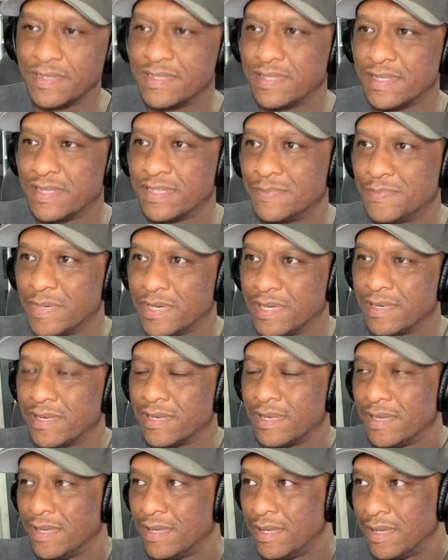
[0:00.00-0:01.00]
this, but
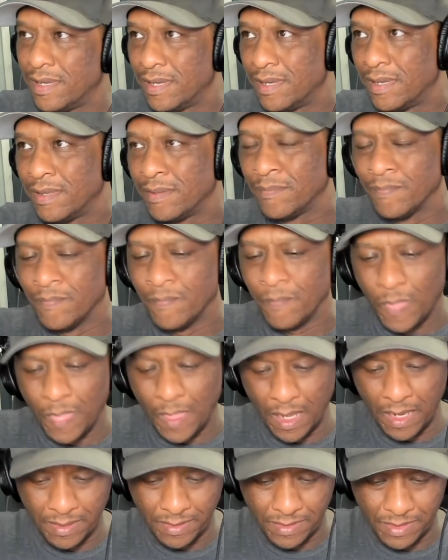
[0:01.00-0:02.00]

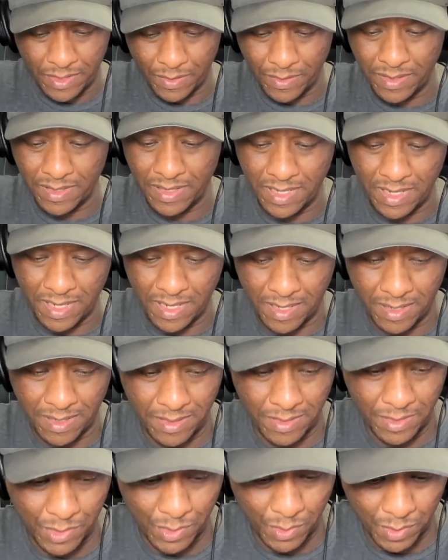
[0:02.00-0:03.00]
during the
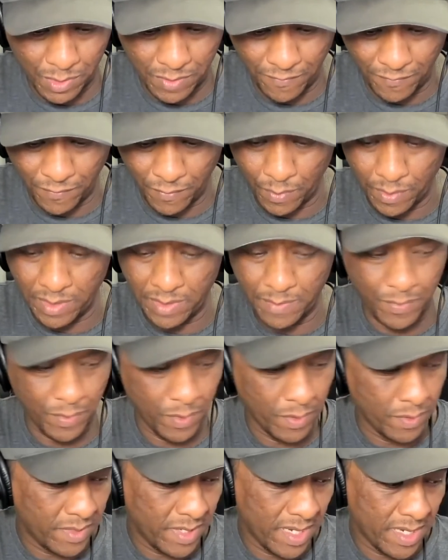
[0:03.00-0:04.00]
George Floyd
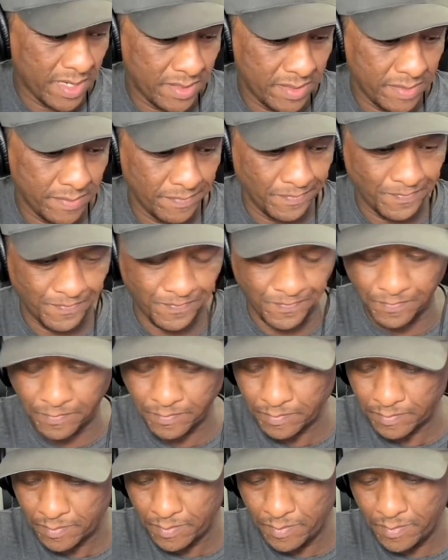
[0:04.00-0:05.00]
protest,
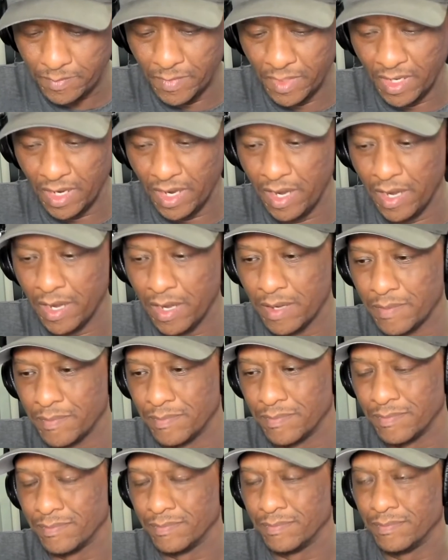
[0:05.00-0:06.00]

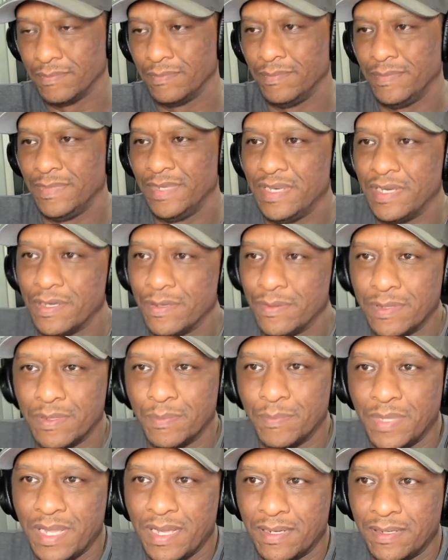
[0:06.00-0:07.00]
in
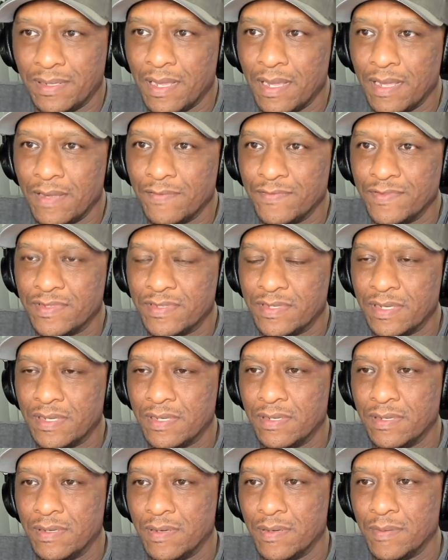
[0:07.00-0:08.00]
the Black Lives
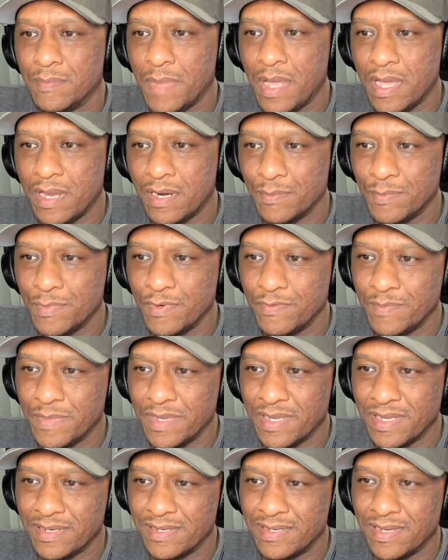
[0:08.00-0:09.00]
Matter
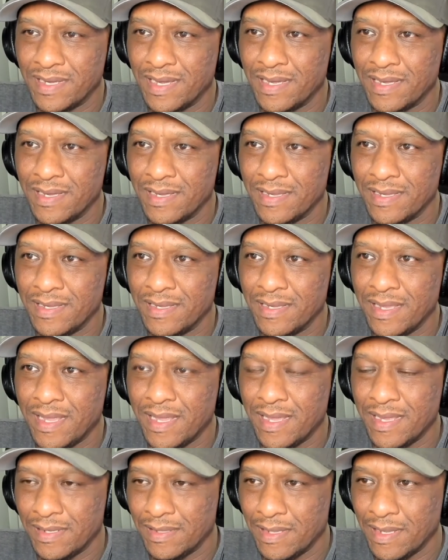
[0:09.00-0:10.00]
movement, I
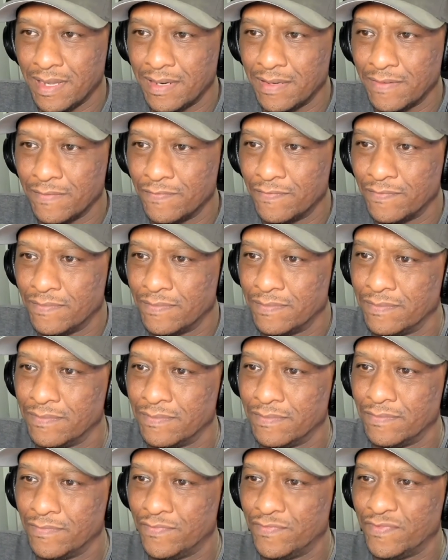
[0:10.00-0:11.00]
had a lot of
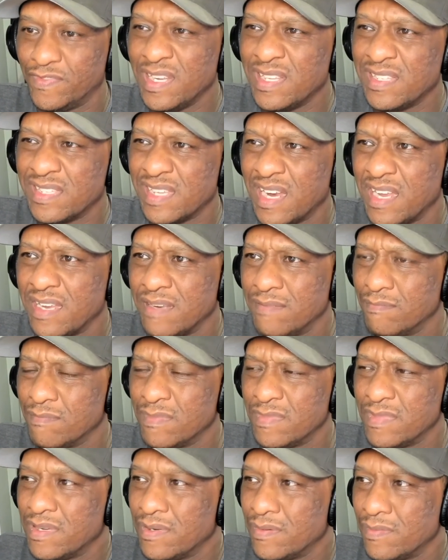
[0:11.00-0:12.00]
friends that I
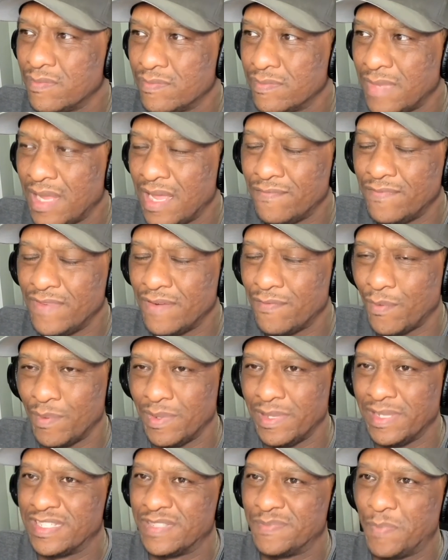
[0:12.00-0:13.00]
have never
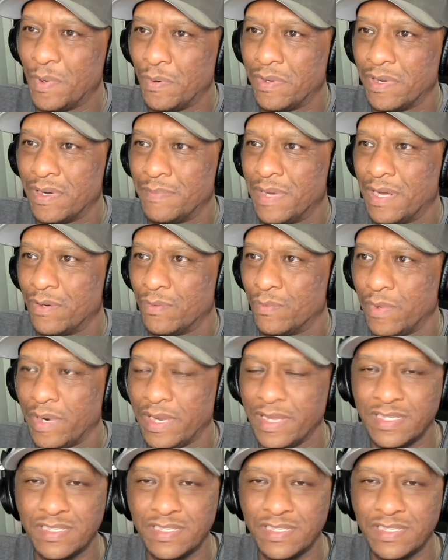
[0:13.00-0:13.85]
really spoken about race